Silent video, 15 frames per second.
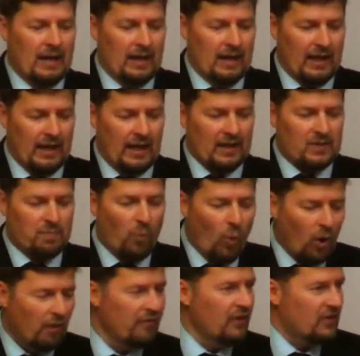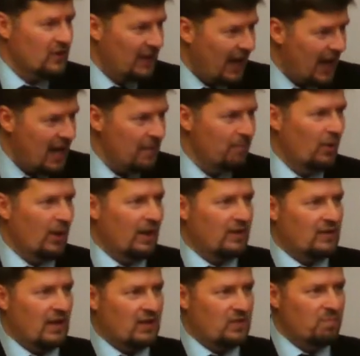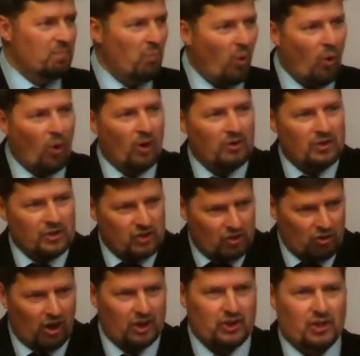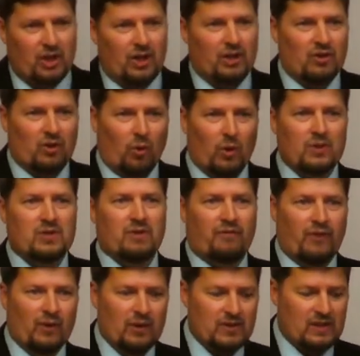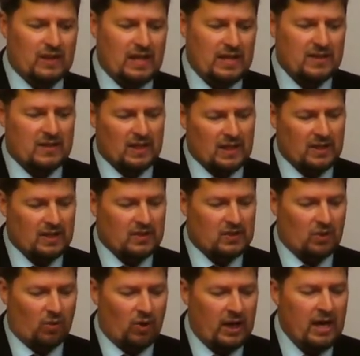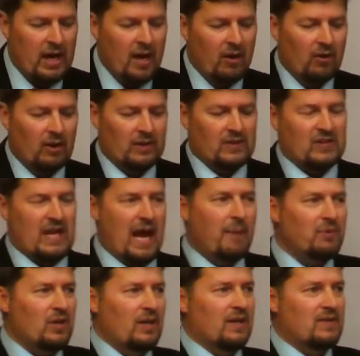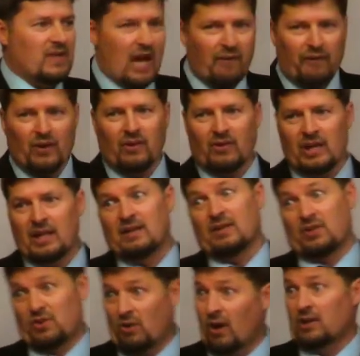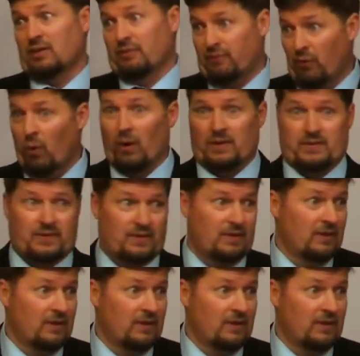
It's more of the same, but it's, it's more destruction towards the Philistines in this story. Look, Samson is definitely a destructive force,